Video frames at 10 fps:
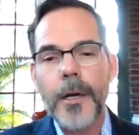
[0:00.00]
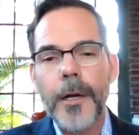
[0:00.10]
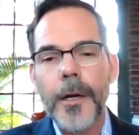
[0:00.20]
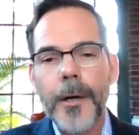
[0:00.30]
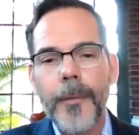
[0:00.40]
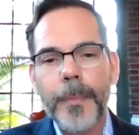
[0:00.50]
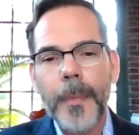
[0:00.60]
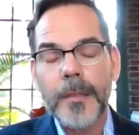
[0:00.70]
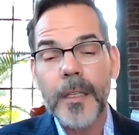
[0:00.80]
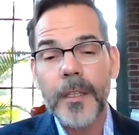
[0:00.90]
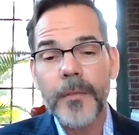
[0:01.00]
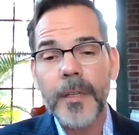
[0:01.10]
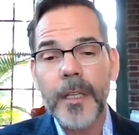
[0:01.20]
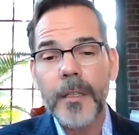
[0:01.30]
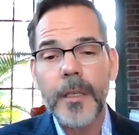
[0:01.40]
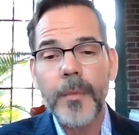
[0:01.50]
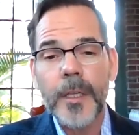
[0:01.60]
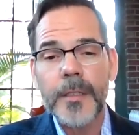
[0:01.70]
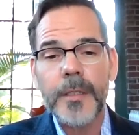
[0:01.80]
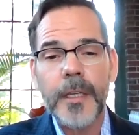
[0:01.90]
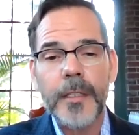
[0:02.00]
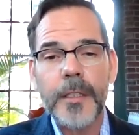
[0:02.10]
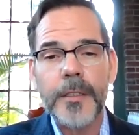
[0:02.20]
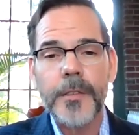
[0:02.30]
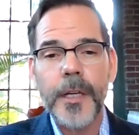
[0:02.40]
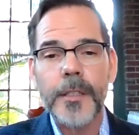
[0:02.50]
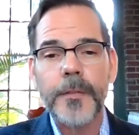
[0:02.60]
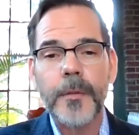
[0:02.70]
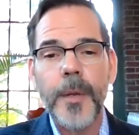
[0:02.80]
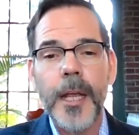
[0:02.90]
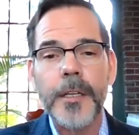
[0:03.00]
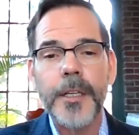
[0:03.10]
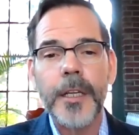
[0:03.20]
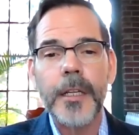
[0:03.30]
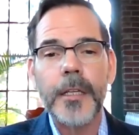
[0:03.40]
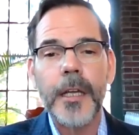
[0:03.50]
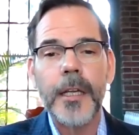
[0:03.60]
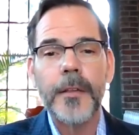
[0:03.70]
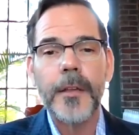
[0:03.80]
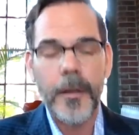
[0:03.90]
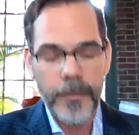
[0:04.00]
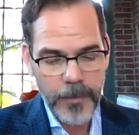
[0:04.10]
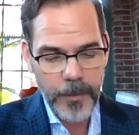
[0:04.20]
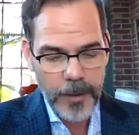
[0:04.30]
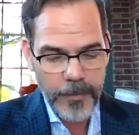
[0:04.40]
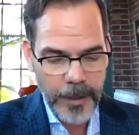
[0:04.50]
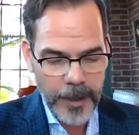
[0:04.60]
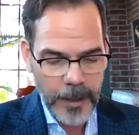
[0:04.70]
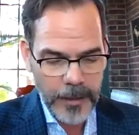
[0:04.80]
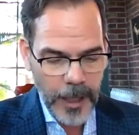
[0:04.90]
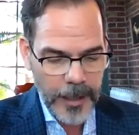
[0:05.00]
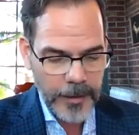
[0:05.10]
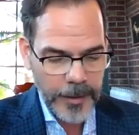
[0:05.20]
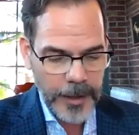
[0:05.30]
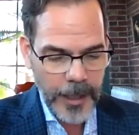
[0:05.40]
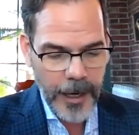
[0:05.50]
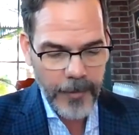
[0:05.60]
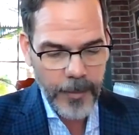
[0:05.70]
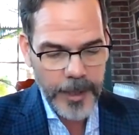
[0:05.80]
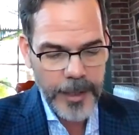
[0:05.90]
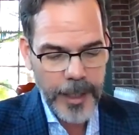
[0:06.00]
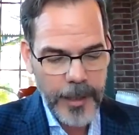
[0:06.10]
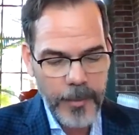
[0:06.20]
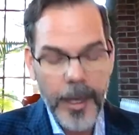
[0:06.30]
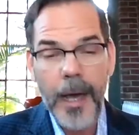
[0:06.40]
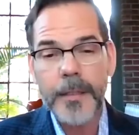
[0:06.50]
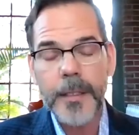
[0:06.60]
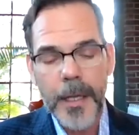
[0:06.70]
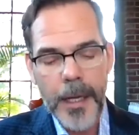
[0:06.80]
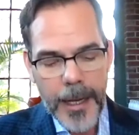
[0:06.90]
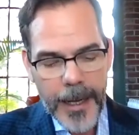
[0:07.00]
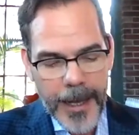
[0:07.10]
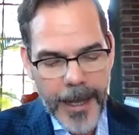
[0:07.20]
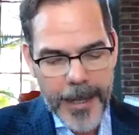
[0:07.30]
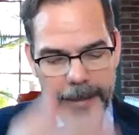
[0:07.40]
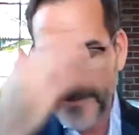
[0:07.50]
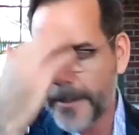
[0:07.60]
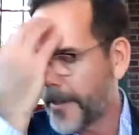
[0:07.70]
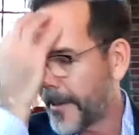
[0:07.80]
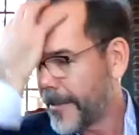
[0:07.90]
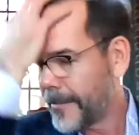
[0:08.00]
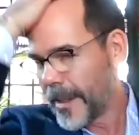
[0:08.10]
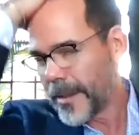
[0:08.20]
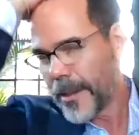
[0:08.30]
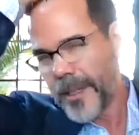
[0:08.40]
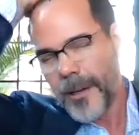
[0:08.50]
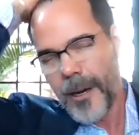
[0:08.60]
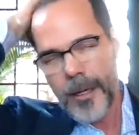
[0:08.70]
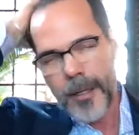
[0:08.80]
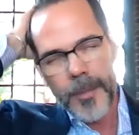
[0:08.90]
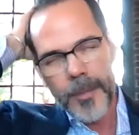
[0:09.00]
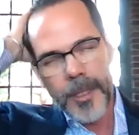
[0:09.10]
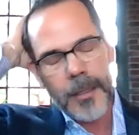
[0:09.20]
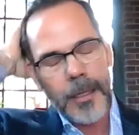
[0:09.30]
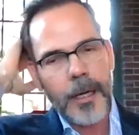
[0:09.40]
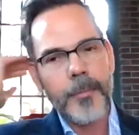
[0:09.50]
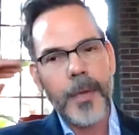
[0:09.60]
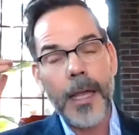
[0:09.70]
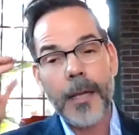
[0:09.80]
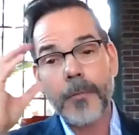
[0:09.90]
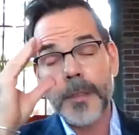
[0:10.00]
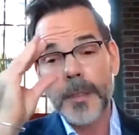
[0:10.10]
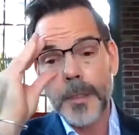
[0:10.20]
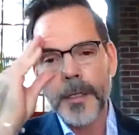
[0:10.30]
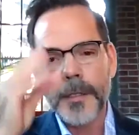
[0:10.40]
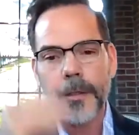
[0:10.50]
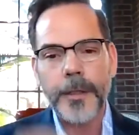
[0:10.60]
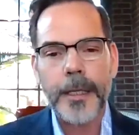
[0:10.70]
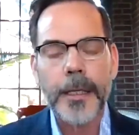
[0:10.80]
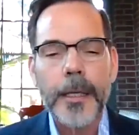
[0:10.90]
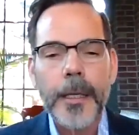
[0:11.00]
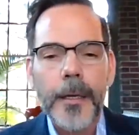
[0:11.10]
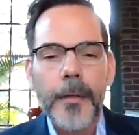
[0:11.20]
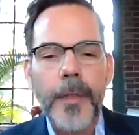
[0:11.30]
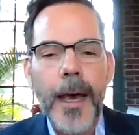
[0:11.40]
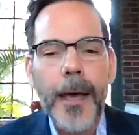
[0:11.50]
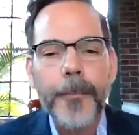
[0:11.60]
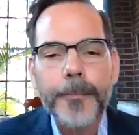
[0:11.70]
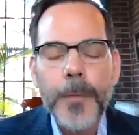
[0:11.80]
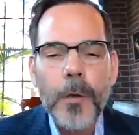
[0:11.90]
um, significantly missing this transformation, and therefore very unlikely to have much impact. And um, so the argument that I made was essentially that